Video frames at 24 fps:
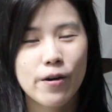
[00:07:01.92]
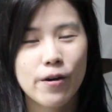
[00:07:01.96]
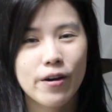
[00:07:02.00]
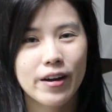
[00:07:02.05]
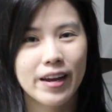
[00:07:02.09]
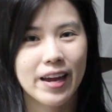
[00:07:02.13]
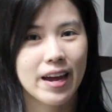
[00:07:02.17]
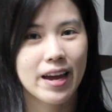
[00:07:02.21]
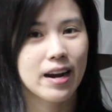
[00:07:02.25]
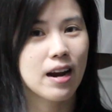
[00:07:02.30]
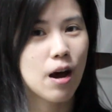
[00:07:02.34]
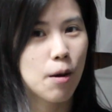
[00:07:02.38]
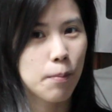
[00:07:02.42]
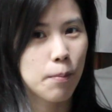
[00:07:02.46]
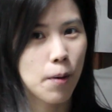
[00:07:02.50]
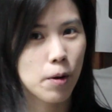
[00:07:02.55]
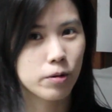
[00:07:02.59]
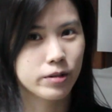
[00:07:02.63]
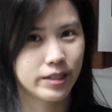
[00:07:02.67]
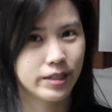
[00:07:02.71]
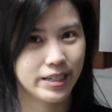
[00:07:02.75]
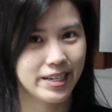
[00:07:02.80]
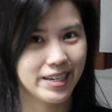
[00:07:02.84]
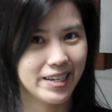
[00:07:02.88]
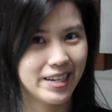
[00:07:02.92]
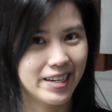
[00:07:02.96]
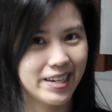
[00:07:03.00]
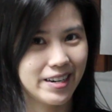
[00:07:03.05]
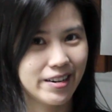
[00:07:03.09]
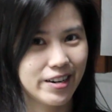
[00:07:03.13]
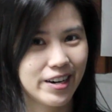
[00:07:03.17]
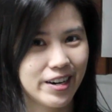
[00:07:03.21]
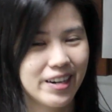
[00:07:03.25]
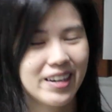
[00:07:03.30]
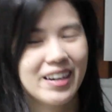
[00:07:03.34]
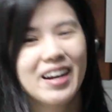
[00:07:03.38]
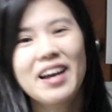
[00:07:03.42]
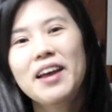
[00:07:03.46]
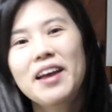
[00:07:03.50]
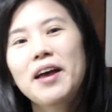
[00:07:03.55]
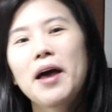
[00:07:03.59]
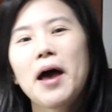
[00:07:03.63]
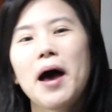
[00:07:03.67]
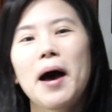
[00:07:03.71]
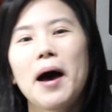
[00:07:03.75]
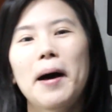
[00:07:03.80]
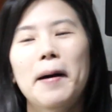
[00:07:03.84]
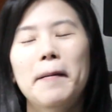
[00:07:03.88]
again, I'll post it here.
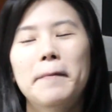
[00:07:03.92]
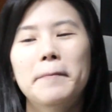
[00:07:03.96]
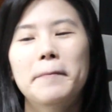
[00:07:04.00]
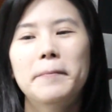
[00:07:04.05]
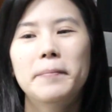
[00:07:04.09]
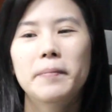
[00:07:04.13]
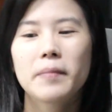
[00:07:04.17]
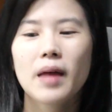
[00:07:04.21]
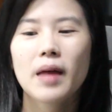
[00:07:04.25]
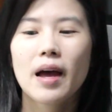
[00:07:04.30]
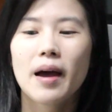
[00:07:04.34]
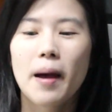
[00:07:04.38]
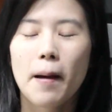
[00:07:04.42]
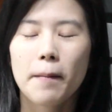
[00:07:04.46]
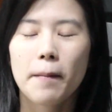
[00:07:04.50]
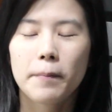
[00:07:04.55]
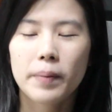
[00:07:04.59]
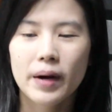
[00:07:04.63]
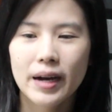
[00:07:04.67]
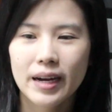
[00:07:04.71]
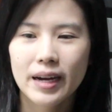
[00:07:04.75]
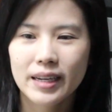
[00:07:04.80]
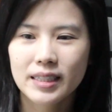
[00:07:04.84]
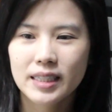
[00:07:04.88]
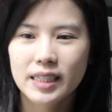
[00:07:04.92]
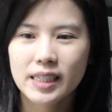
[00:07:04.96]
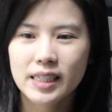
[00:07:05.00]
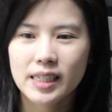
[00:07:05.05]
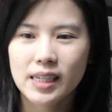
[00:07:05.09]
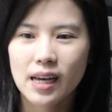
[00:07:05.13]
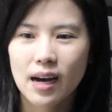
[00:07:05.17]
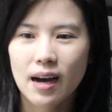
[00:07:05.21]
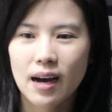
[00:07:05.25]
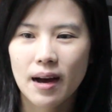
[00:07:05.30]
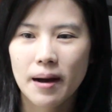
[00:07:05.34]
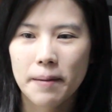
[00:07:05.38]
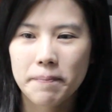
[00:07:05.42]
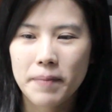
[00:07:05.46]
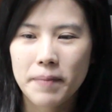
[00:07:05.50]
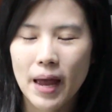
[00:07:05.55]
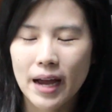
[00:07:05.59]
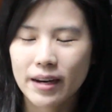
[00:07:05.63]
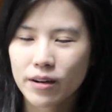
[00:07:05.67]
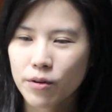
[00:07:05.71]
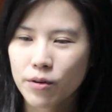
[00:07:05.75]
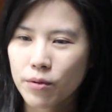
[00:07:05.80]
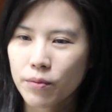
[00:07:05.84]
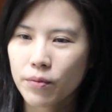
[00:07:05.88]
But
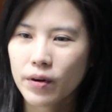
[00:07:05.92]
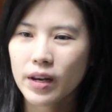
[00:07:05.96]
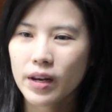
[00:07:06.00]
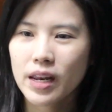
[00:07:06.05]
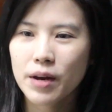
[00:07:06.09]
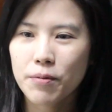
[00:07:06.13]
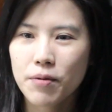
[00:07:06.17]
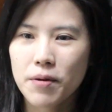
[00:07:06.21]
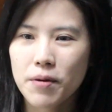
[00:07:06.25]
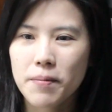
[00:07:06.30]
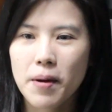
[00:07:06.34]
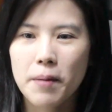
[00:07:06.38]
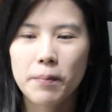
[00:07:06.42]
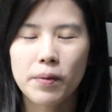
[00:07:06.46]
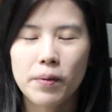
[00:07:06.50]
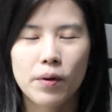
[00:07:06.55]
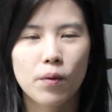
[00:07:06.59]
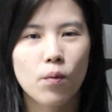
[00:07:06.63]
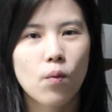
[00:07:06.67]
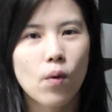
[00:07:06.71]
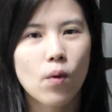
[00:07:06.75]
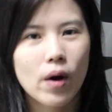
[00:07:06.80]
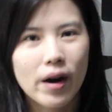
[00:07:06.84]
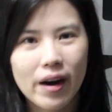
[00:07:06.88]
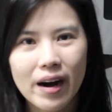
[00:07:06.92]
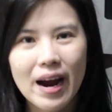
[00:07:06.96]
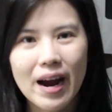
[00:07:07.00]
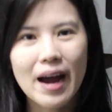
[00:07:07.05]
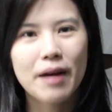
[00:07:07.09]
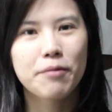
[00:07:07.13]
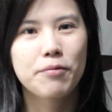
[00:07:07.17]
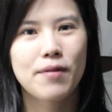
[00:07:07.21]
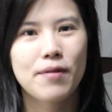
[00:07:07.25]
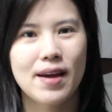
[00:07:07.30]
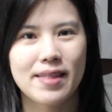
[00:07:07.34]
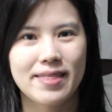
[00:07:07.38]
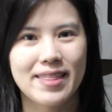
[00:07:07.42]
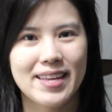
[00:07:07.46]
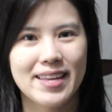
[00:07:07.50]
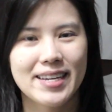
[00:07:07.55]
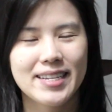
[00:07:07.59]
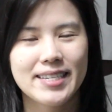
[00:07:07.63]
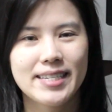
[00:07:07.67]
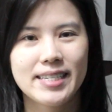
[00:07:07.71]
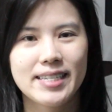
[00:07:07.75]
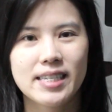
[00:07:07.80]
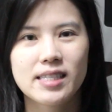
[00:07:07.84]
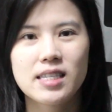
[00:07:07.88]
I don't really remember where I read
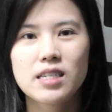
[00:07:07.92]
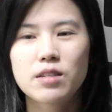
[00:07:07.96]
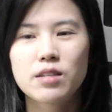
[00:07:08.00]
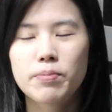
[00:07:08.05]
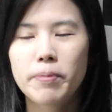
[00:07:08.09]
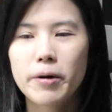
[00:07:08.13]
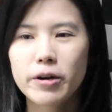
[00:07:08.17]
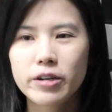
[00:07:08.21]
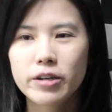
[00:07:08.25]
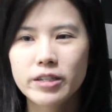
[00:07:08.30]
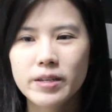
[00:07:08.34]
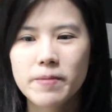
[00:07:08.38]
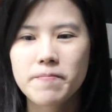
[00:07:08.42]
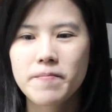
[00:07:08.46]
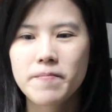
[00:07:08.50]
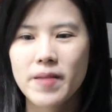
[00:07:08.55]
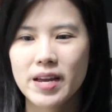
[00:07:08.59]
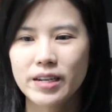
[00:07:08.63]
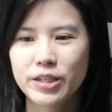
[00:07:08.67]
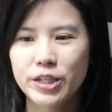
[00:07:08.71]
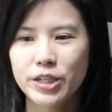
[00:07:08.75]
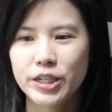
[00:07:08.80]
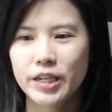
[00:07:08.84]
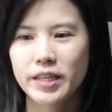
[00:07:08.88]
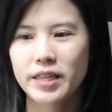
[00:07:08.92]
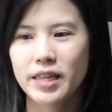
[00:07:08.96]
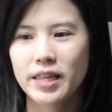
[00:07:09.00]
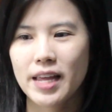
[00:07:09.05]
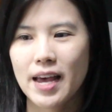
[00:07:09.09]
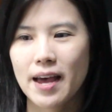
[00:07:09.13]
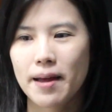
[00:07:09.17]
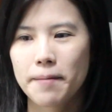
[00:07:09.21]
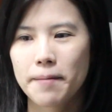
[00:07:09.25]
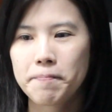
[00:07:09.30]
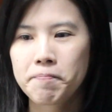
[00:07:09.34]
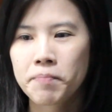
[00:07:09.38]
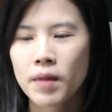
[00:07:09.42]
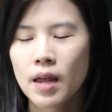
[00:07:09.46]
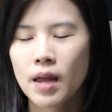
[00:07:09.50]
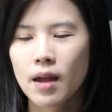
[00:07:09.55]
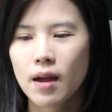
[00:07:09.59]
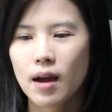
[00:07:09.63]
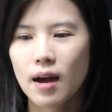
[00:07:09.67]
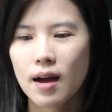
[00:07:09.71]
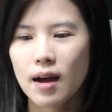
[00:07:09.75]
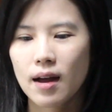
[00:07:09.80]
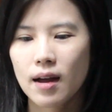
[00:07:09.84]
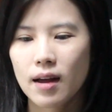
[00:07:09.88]
this. This person mentioned that
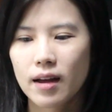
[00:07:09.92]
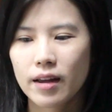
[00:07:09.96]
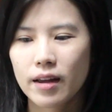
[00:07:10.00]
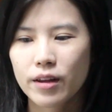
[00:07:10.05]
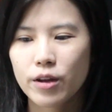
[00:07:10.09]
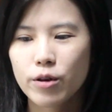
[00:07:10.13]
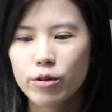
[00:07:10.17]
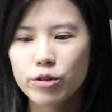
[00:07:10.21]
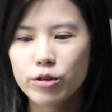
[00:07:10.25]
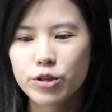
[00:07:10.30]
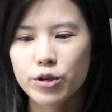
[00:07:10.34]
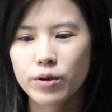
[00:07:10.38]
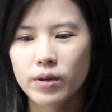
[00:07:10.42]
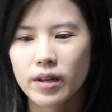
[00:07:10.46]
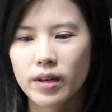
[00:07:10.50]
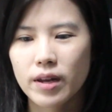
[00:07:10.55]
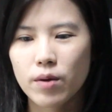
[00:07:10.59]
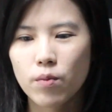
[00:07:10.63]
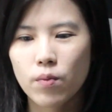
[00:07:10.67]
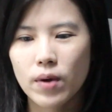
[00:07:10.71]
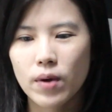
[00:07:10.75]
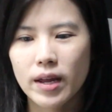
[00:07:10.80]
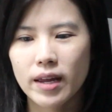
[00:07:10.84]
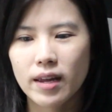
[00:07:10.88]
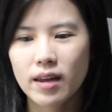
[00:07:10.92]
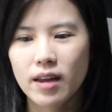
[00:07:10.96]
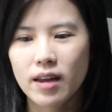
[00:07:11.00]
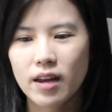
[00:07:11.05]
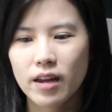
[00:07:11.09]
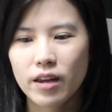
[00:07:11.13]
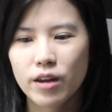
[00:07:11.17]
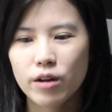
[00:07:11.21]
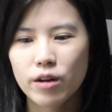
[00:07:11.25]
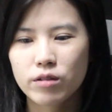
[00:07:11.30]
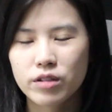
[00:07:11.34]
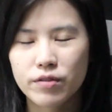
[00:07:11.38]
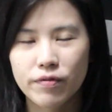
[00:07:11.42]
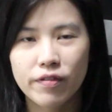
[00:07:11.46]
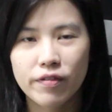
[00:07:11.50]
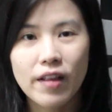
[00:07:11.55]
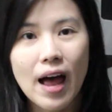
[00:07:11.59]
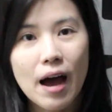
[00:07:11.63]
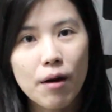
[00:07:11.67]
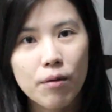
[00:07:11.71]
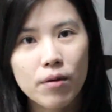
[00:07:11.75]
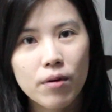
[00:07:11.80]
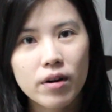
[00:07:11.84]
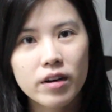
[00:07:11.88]
usually we use
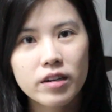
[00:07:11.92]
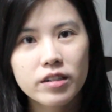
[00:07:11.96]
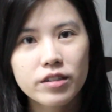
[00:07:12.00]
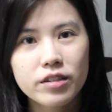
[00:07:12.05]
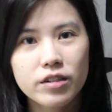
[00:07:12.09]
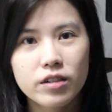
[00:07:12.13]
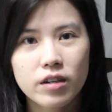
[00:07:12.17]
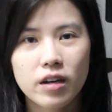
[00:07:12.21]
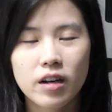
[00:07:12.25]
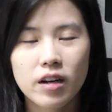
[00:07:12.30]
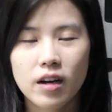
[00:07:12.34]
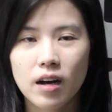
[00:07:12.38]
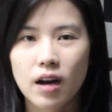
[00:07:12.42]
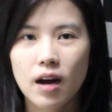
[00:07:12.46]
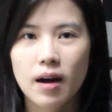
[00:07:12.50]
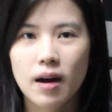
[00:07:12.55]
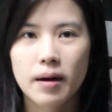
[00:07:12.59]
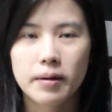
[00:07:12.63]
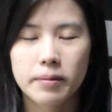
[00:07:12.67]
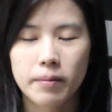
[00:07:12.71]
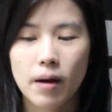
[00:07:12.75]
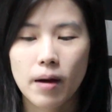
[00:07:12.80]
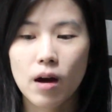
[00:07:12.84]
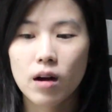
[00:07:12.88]
flour on